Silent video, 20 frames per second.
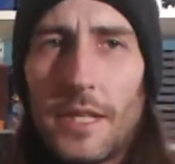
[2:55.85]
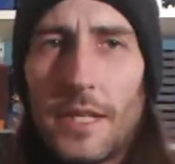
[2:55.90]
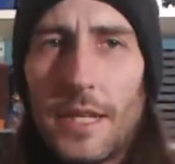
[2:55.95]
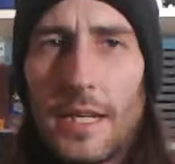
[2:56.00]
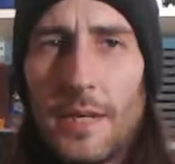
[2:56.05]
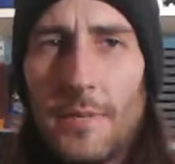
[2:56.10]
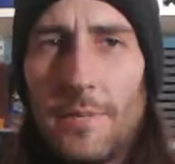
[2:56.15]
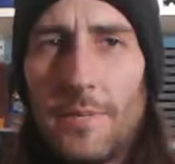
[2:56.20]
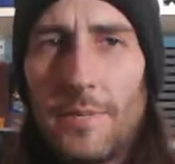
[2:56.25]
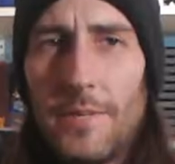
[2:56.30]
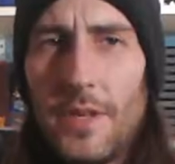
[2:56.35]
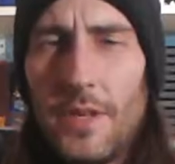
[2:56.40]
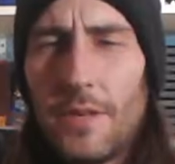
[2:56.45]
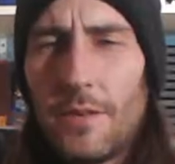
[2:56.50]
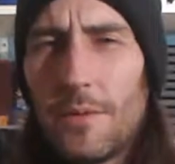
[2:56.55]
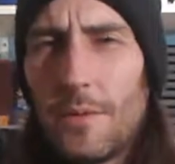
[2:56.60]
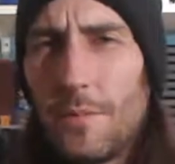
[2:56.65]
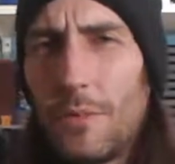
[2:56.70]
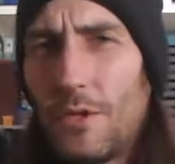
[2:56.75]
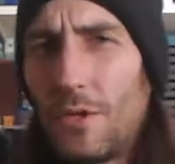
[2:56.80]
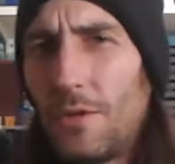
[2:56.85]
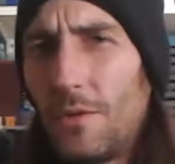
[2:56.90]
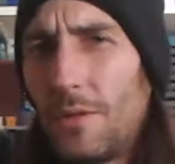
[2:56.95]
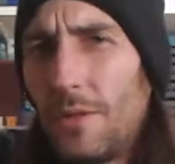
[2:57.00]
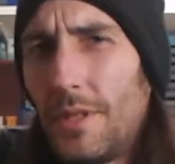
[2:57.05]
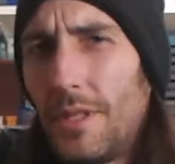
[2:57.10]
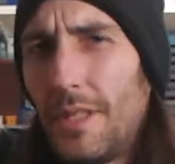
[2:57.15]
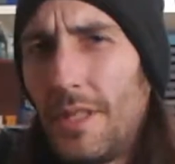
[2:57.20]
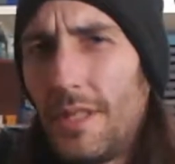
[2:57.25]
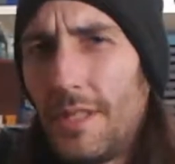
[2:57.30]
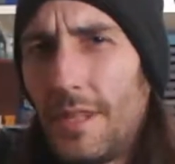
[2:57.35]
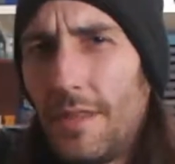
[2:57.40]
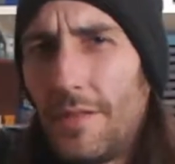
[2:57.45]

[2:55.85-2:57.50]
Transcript: you know what Bejeweled is.